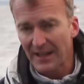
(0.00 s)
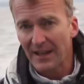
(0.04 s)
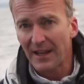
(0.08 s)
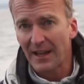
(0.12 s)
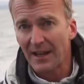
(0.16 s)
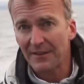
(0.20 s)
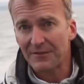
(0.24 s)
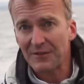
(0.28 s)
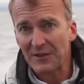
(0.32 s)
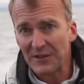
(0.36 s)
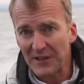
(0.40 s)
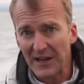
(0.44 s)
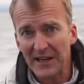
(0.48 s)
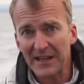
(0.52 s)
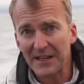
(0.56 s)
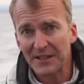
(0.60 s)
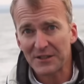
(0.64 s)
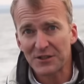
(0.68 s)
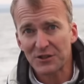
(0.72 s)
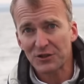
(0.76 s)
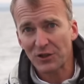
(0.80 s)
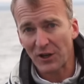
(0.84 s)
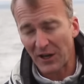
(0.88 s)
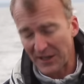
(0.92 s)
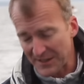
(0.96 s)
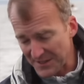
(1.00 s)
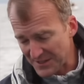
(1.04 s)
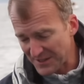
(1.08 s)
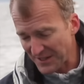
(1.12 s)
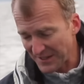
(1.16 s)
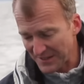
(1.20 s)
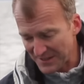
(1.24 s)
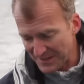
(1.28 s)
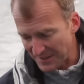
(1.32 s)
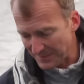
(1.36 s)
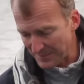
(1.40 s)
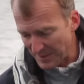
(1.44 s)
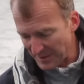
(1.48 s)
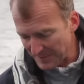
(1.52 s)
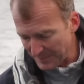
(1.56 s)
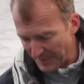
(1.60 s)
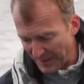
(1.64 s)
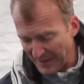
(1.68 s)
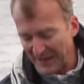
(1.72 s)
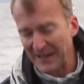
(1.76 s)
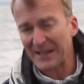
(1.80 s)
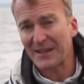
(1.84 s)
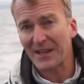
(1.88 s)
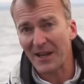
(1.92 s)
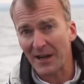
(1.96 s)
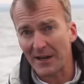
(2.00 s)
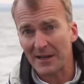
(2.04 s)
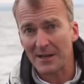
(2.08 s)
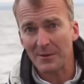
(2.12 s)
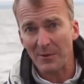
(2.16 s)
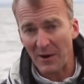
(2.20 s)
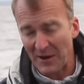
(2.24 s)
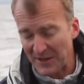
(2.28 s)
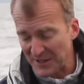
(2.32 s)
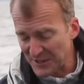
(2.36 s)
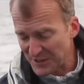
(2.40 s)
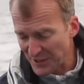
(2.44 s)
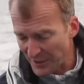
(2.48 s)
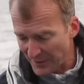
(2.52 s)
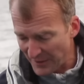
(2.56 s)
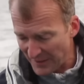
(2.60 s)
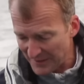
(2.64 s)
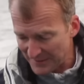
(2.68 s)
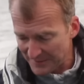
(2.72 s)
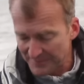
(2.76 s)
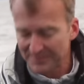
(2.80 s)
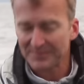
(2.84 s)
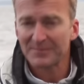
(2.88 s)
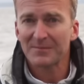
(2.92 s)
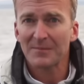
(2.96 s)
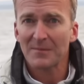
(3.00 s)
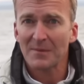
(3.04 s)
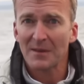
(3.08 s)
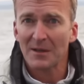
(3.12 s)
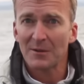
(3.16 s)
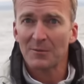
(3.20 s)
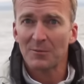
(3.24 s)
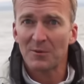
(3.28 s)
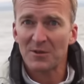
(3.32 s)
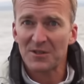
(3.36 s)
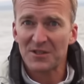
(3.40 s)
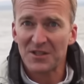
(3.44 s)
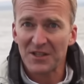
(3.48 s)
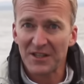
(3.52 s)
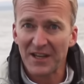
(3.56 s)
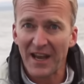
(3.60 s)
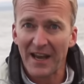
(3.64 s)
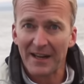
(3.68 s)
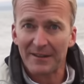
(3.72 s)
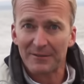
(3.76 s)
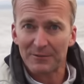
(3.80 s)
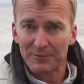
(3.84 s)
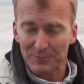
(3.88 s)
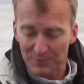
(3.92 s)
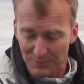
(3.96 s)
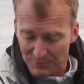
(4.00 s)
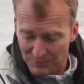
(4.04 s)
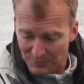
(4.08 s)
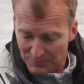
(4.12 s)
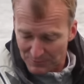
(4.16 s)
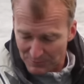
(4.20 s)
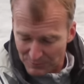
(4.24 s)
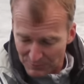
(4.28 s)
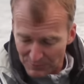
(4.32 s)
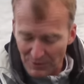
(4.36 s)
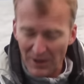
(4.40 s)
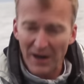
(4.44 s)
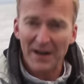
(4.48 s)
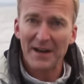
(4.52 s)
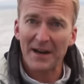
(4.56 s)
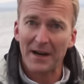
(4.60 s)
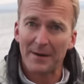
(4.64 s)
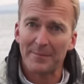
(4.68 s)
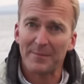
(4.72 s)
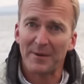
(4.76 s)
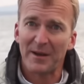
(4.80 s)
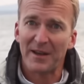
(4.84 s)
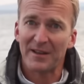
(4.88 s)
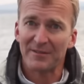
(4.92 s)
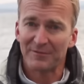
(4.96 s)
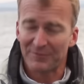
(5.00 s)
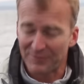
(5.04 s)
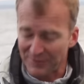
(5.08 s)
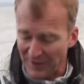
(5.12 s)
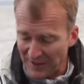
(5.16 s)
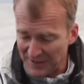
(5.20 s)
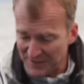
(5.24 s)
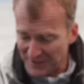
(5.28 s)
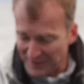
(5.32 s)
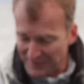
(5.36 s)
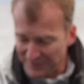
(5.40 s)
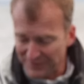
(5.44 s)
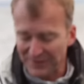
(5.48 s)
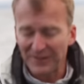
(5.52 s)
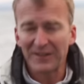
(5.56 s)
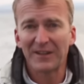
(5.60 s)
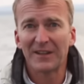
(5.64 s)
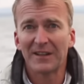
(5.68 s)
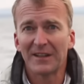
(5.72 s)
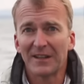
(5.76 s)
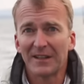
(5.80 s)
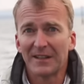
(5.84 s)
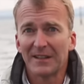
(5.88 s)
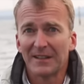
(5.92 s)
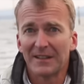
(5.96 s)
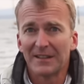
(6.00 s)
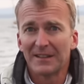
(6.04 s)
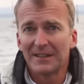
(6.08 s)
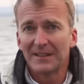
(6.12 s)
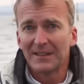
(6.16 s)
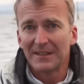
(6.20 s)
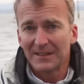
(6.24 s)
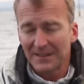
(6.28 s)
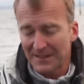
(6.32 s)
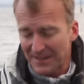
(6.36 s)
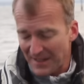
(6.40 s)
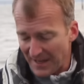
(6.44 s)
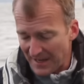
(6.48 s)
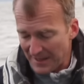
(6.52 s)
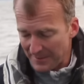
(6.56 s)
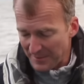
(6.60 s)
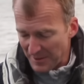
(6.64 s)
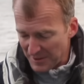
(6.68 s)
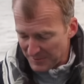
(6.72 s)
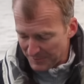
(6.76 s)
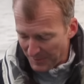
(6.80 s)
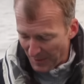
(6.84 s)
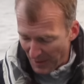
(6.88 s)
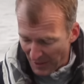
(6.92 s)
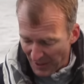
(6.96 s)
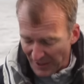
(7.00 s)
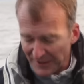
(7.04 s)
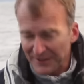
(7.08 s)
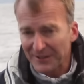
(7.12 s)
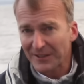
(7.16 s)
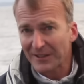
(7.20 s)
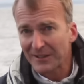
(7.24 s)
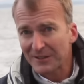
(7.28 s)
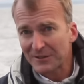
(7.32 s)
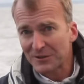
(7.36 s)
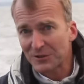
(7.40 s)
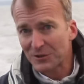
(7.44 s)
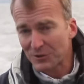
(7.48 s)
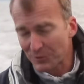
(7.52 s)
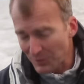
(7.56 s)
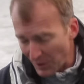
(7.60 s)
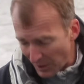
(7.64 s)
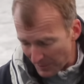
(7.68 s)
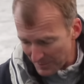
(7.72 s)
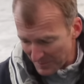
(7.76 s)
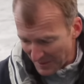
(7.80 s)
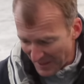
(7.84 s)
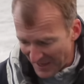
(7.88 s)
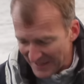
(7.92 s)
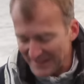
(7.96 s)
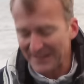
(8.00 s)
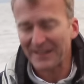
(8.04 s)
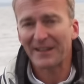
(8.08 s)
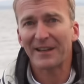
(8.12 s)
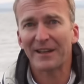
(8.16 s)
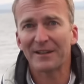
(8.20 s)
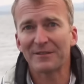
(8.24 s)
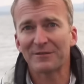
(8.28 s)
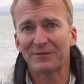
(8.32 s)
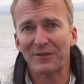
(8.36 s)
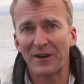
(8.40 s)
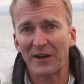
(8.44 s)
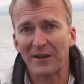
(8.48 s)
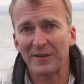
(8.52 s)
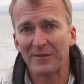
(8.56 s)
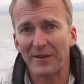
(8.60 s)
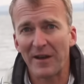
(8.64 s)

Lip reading: if you needed to try and sink something bigger, the only way to do it was to get right up in front of the enemy's path, drop that in front of